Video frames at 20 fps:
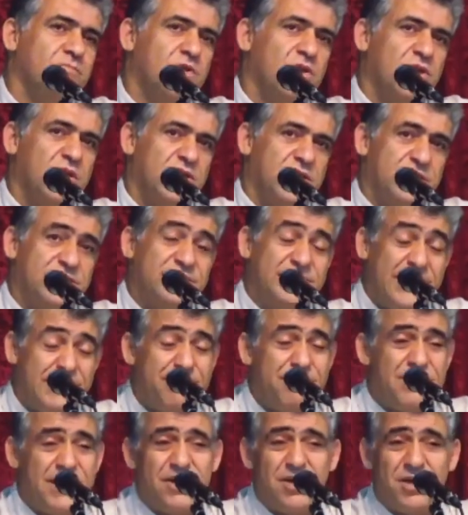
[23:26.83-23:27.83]
Same
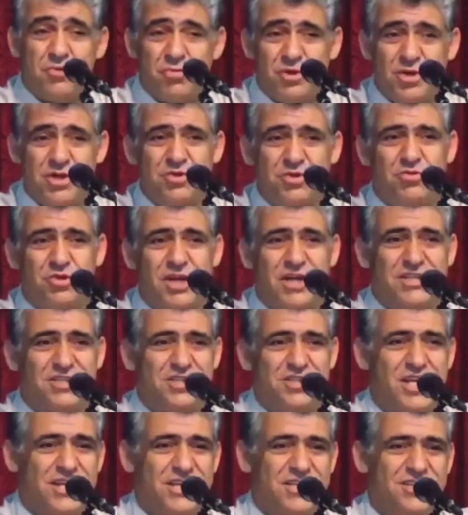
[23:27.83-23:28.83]
day I went to that
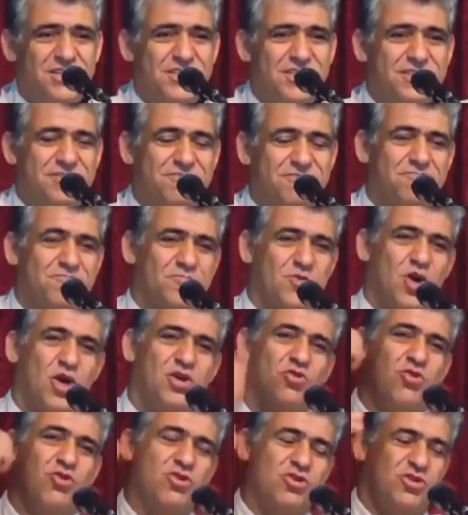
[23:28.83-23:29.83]
church. I
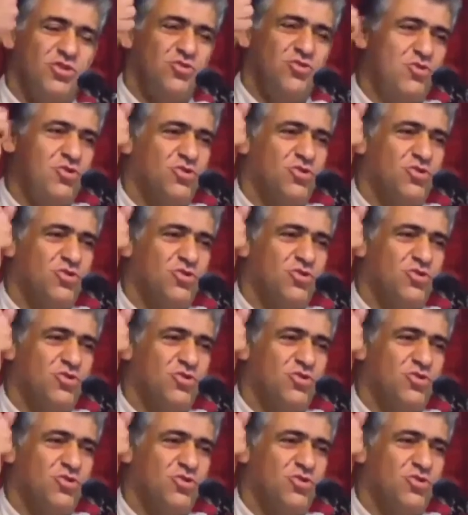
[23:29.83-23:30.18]
knocked the door.